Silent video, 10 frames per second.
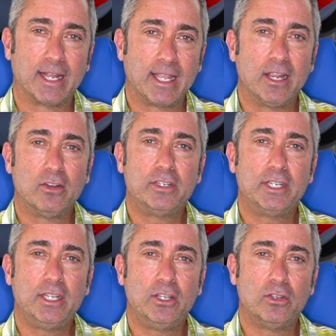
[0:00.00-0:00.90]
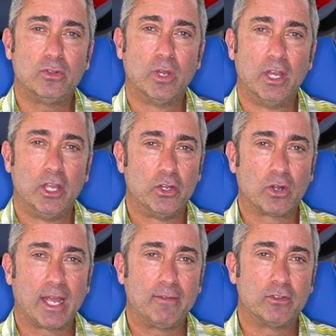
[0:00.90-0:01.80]
guarantee you, your
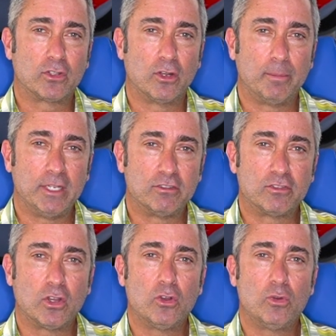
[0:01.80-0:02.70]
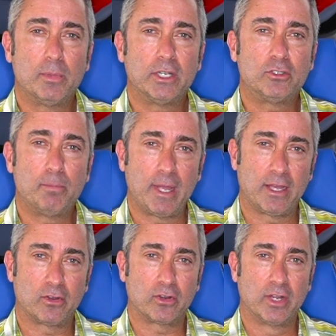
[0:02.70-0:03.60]
life is going to be so much
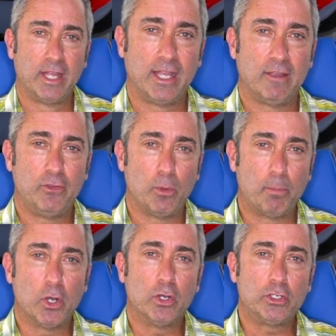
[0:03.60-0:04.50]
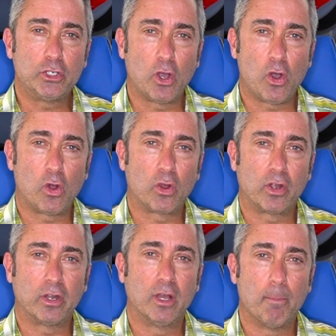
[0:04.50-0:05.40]
better if you push
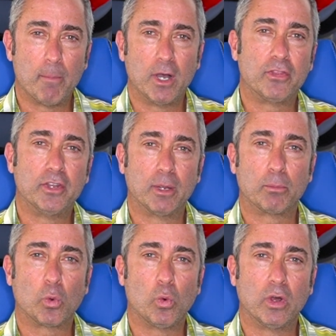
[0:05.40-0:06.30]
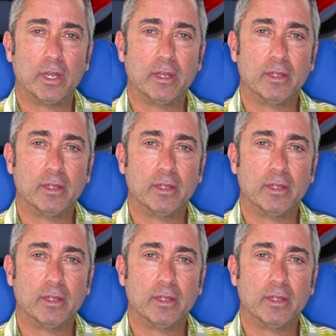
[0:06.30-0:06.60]
hard month number 1.